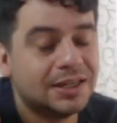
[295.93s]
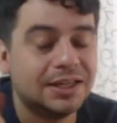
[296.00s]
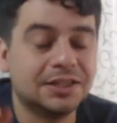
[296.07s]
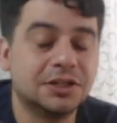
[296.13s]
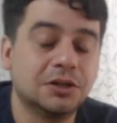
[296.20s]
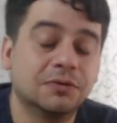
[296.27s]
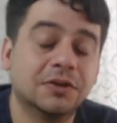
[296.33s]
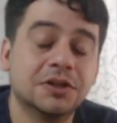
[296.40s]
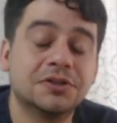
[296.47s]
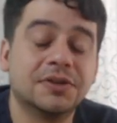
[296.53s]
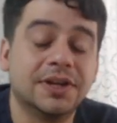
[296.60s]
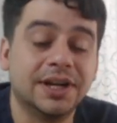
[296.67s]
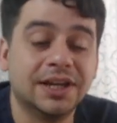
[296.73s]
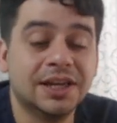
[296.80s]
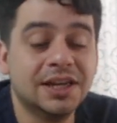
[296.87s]
it's a little
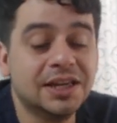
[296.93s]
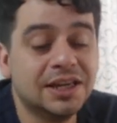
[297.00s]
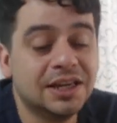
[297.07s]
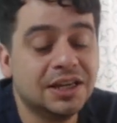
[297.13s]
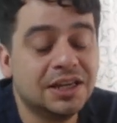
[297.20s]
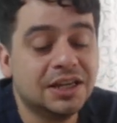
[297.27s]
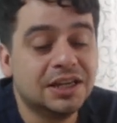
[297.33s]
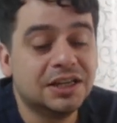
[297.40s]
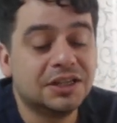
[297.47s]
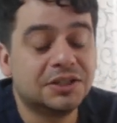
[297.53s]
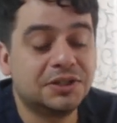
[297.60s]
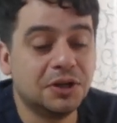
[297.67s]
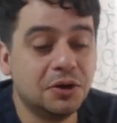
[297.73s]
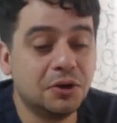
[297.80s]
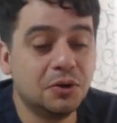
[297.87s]
frustrating.
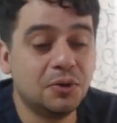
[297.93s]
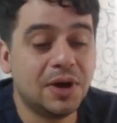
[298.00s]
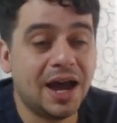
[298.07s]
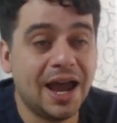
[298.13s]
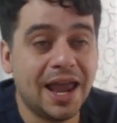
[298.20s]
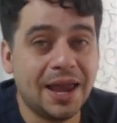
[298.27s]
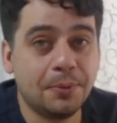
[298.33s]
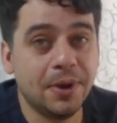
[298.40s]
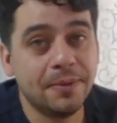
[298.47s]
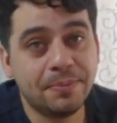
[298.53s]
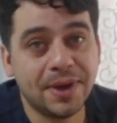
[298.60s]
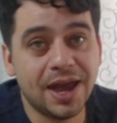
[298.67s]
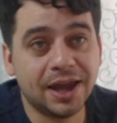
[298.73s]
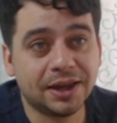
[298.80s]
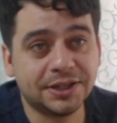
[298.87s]
So I went
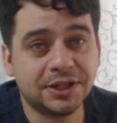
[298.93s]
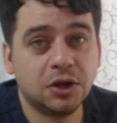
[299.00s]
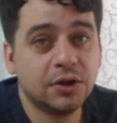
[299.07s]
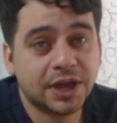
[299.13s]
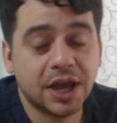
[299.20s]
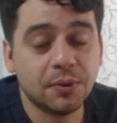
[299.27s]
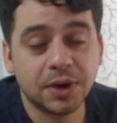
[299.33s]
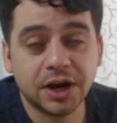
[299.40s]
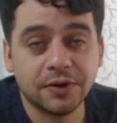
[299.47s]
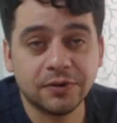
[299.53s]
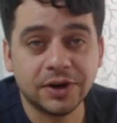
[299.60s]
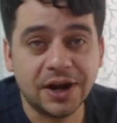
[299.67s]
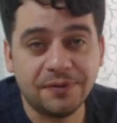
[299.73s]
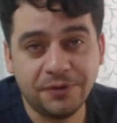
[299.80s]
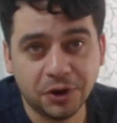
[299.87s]
back. I said, okay,
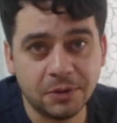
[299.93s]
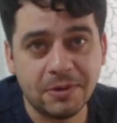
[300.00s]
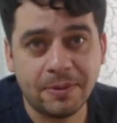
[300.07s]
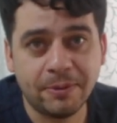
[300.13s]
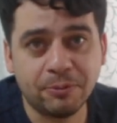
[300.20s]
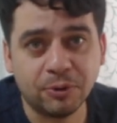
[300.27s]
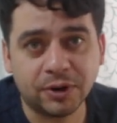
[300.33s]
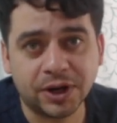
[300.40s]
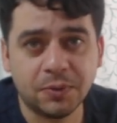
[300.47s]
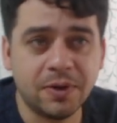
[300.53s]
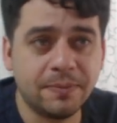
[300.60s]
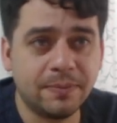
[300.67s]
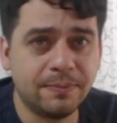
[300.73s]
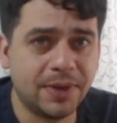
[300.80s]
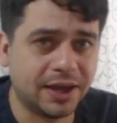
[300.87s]
whatever. And I filled out my paperwork and
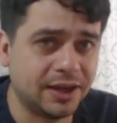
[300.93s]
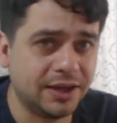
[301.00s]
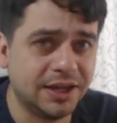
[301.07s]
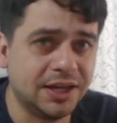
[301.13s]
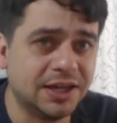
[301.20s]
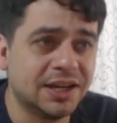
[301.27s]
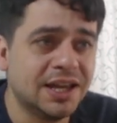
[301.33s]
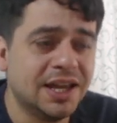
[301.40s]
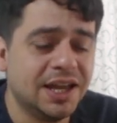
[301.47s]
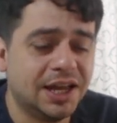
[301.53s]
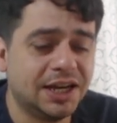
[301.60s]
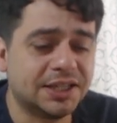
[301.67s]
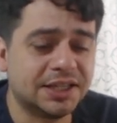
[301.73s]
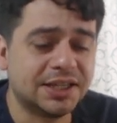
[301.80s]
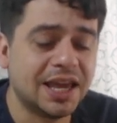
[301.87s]
went back again.
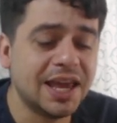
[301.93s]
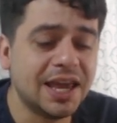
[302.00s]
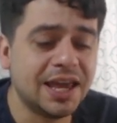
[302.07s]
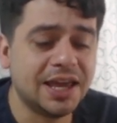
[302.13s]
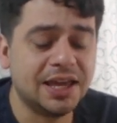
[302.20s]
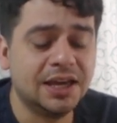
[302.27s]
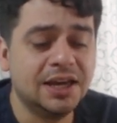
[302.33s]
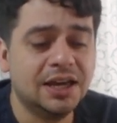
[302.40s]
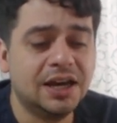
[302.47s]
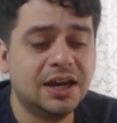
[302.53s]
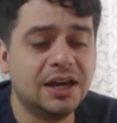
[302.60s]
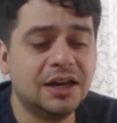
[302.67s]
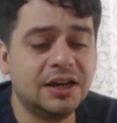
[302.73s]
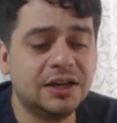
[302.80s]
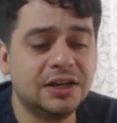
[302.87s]
And he says, hey,
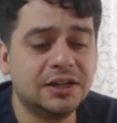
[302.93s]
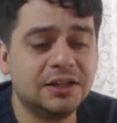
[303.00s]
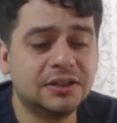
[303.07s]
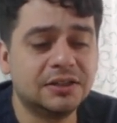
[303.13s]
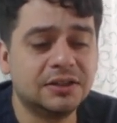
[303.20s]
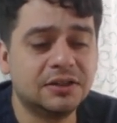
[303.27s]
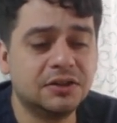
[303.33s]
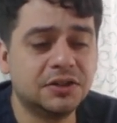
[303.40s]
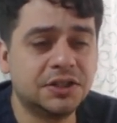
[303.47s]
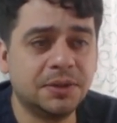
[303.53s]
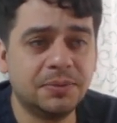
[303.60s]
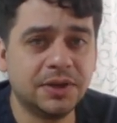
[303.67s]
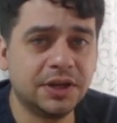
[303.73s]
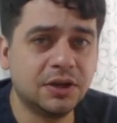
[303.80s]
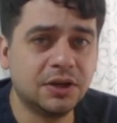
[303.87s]
there's something